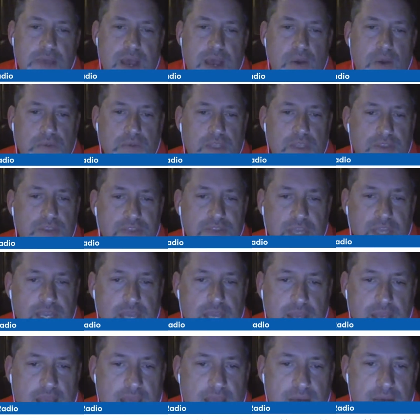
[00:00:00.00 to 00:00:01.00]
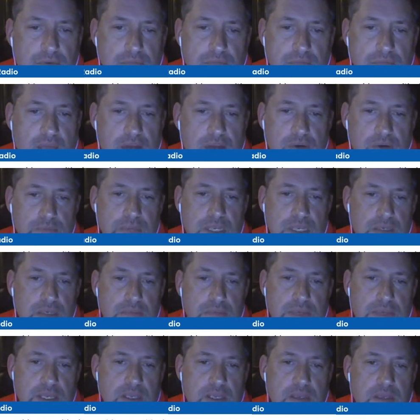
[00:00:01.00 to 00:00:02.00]
my only thing. I don't mean to
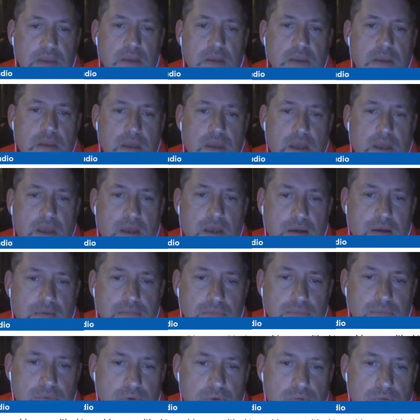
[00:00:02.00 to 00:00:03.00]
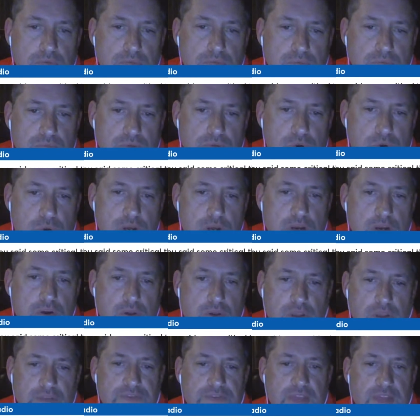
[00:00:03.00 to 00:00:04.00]
be
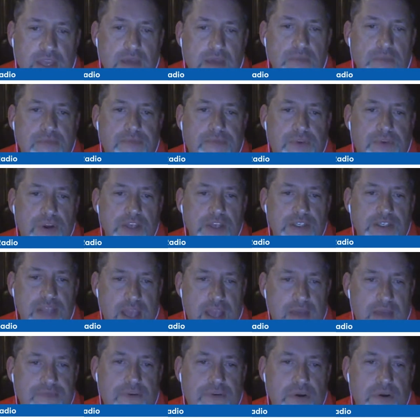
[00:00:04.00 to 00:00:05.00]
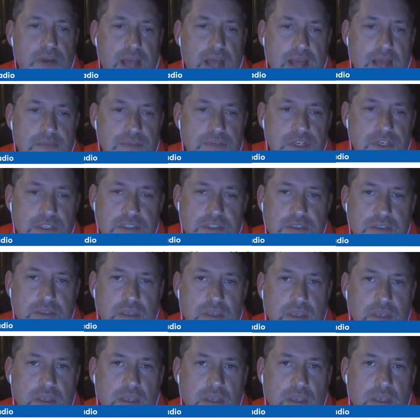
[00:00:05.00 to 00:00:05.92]
critical of him for his effort. I just